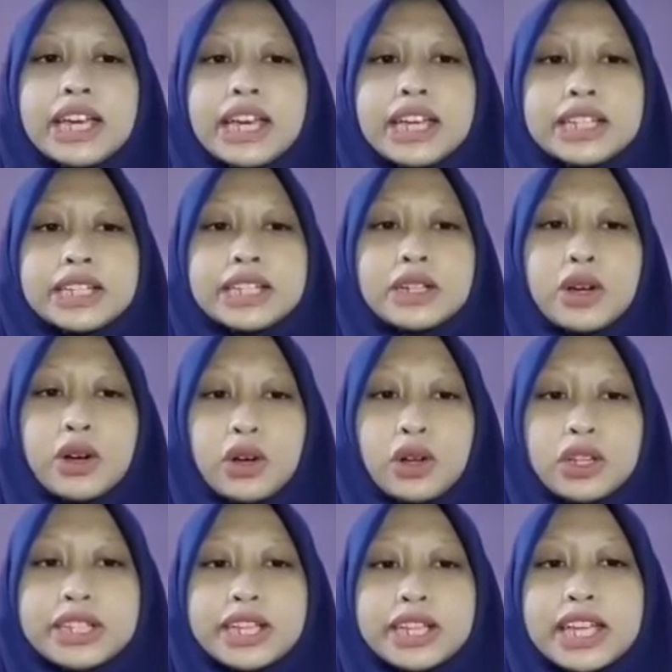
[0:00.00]
Its
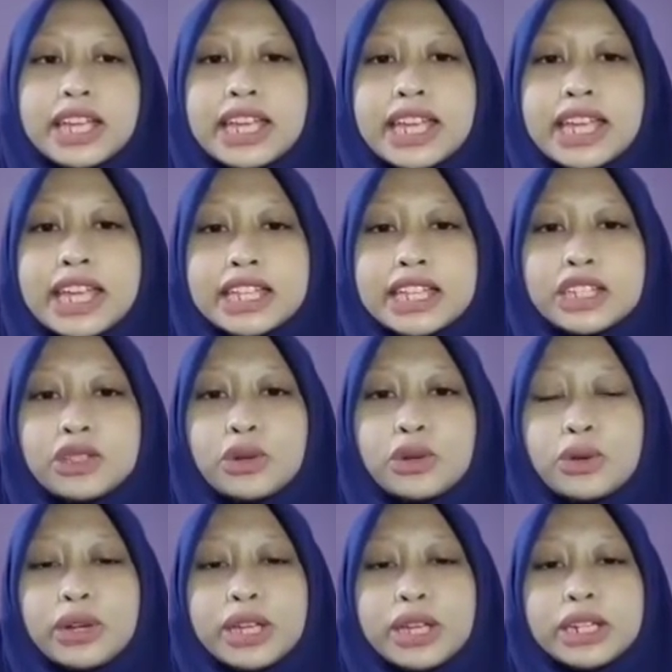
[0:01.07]
goal is
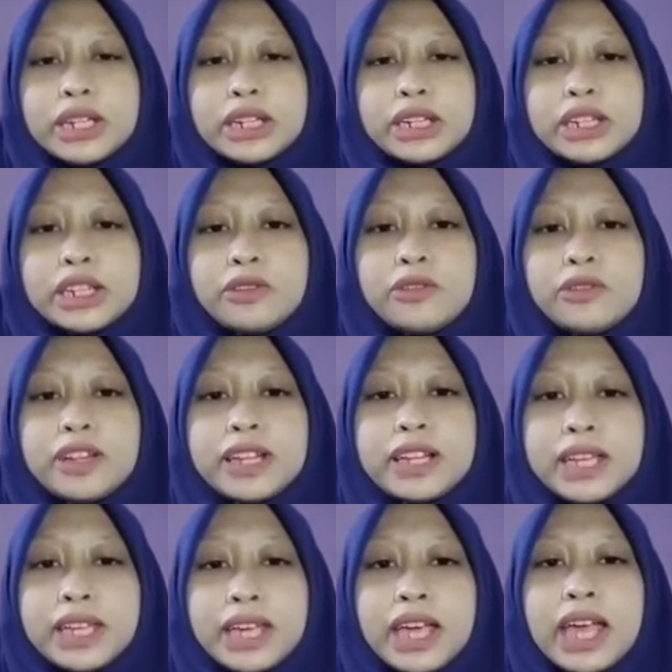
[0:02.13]
to
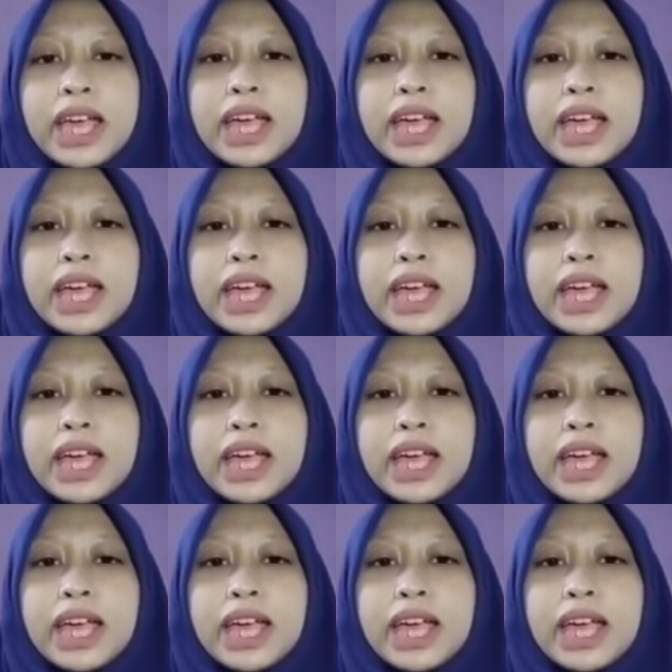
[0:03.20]
inductively